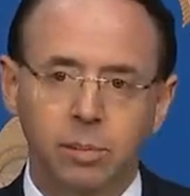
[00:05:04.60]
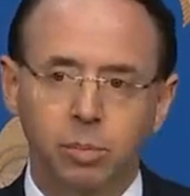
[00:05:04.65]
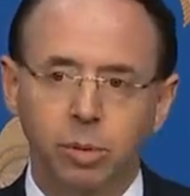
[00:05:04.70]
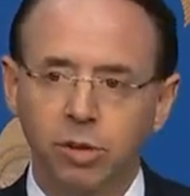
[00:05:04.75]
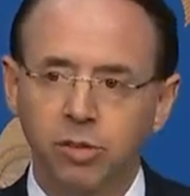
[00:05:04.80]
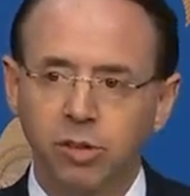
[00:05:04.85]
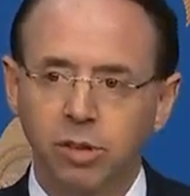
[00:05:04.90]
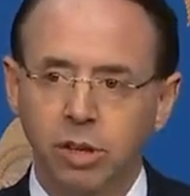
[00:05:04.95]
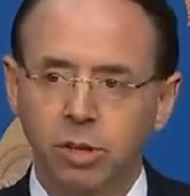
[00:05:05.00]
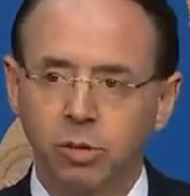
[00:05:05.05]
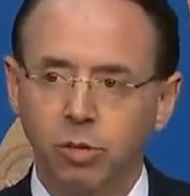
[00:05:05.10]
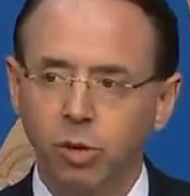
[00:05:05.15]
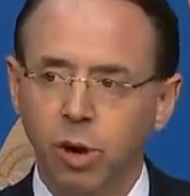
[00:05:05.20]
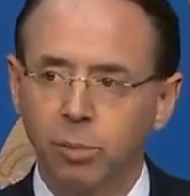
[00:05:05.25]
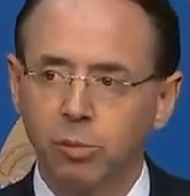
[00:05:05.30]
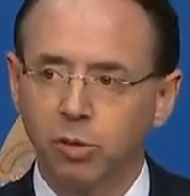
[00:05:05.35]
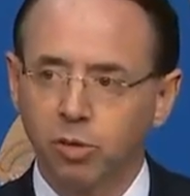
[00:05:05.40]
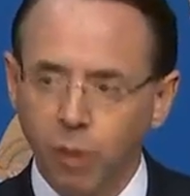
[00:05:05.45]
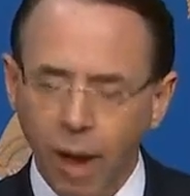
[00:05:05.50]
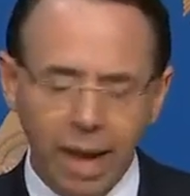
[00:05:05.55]
President
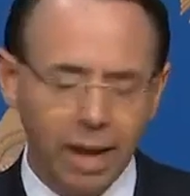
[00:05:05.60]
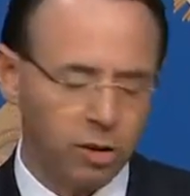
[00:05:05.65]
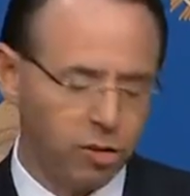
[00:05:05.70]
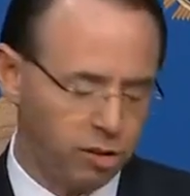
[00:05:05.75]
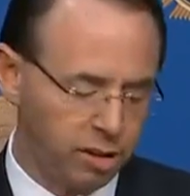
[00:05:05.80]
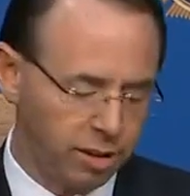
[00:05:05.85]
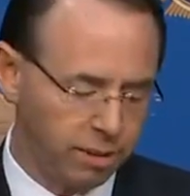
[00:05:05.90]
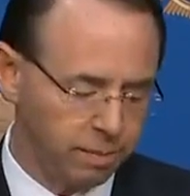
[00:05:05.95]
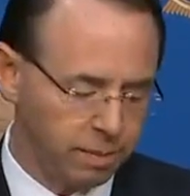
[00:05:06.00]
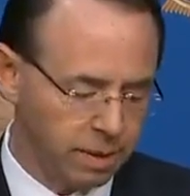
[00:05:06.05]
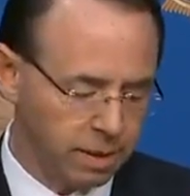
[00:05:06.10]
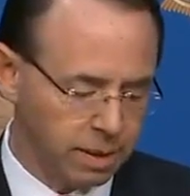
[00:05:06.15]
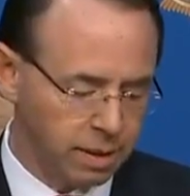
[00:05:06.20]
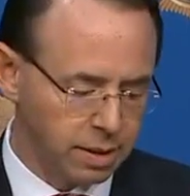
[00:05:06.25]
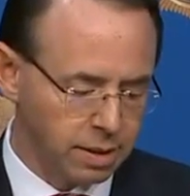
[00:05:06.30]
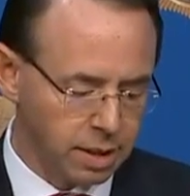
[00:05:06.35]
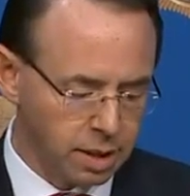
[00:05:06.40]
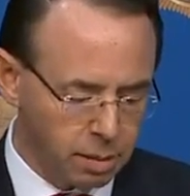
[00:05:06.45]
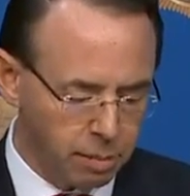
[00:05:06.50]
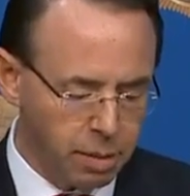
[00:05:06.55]
Trump's strategy
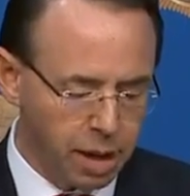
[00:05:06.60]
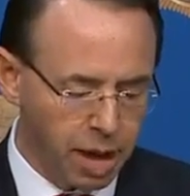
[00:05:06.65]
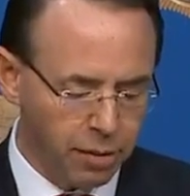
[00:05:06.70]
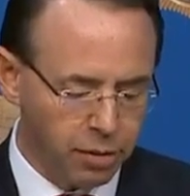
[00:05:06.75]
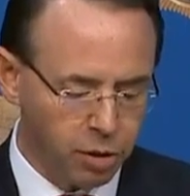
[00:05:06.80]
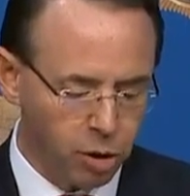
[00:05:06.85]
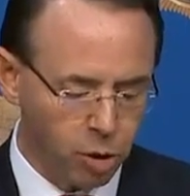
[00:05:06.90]
to combat